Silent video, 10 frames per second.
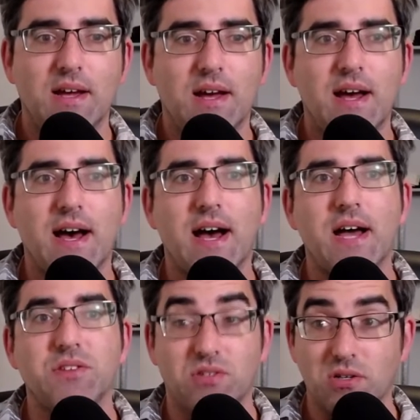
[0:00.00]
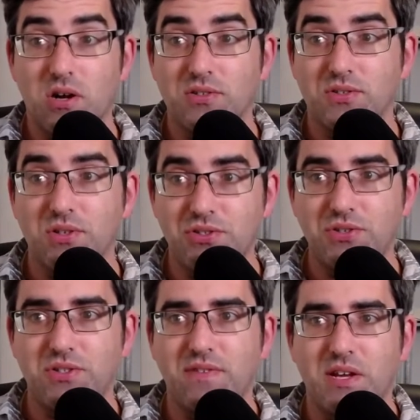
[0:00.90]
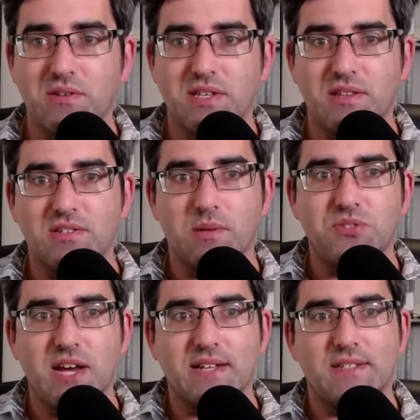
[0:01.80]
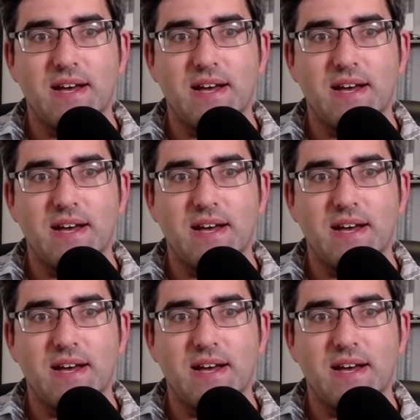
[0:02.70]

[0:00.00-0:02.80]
Uh, there's also good YouTube videos on the subject.